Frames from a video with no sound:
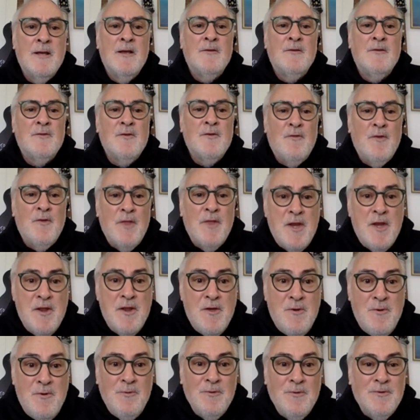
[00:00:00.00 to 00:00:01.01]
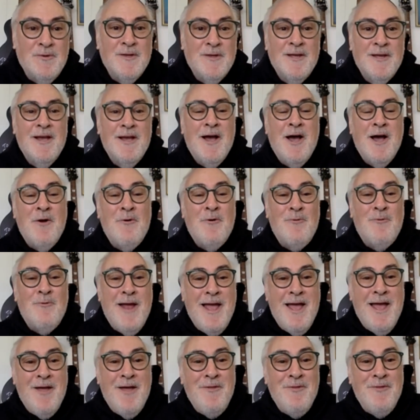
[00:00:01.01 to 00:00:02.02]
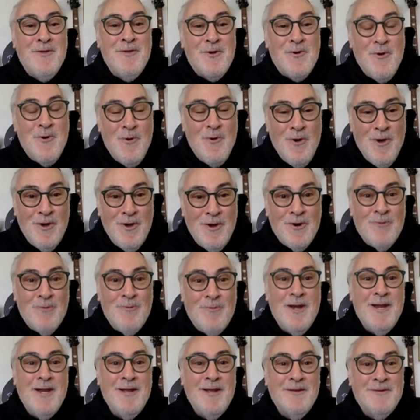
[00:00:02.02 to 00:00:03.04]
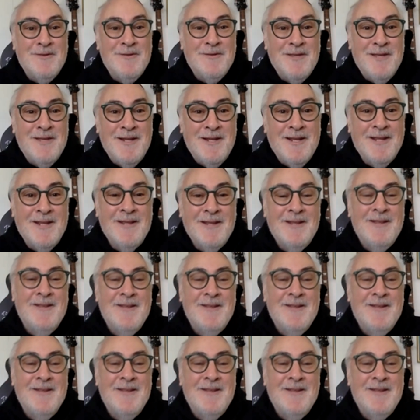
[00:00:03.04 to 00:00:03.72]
So for the news around the corner, Radio City,